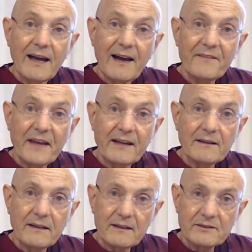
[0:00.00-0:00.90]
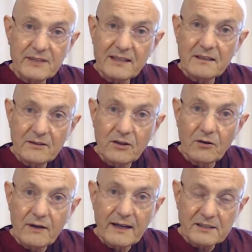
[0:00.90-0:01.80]
and then say that, you
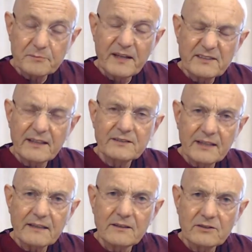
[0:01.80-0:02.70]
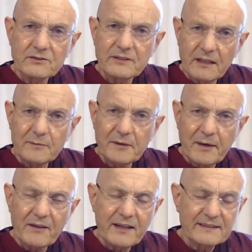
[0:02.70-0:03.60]
know, express their sickness, tell them
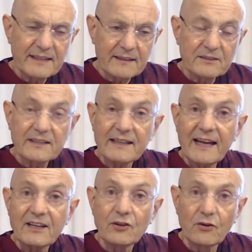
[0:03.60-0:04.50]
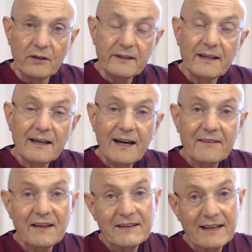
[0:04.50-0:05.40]
about their sickness, they get cured,
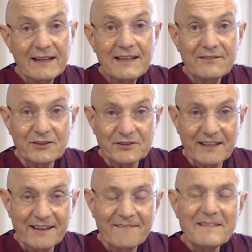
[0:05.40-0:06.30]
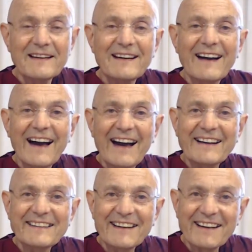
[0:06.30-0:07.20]
and then they leave, you see.
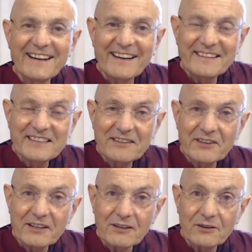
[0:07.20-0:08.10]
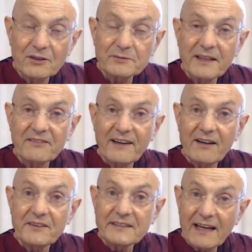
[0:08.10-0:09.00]
And Jivaka, of course, when he
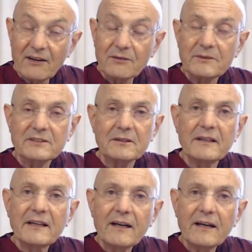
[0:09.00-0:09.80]
found this out, was